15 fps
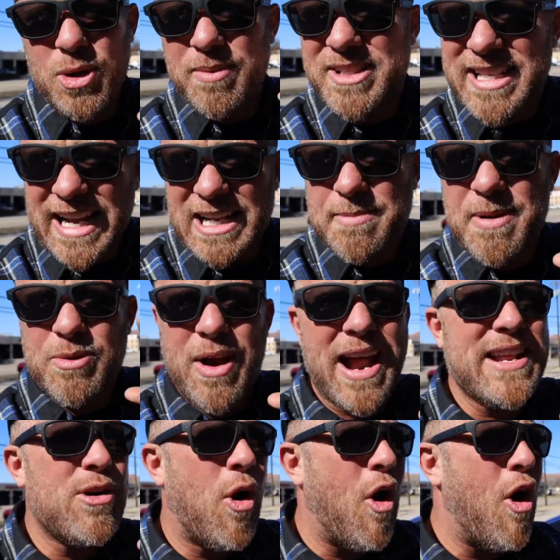I'm excited to be
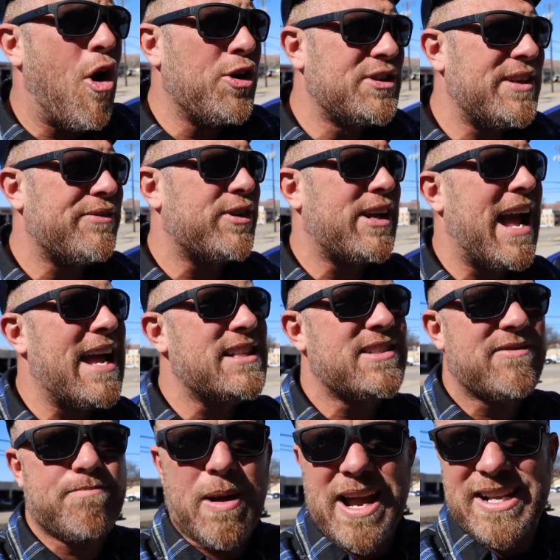riding all different kinds
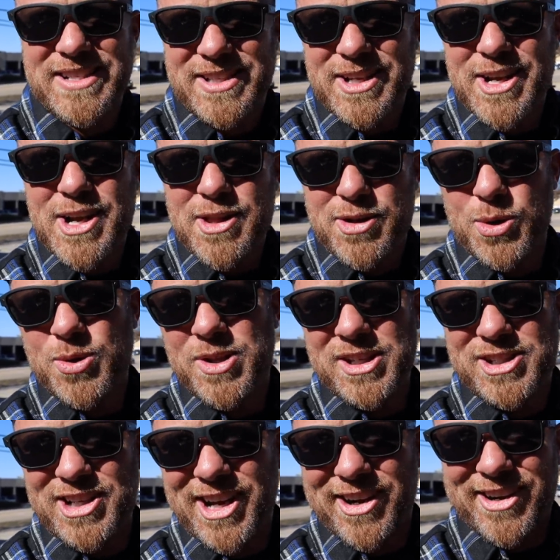of bikes through
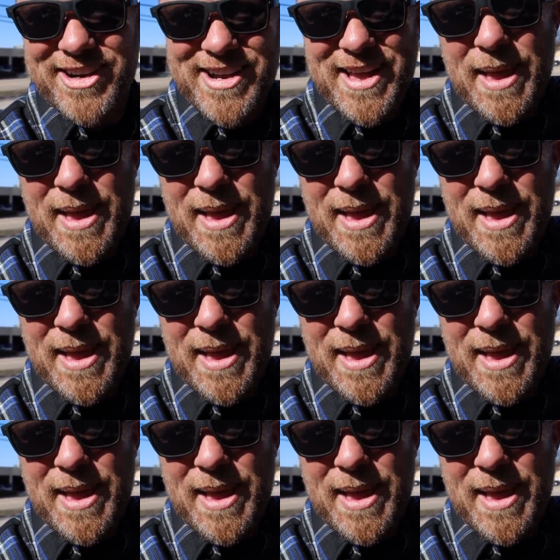this year.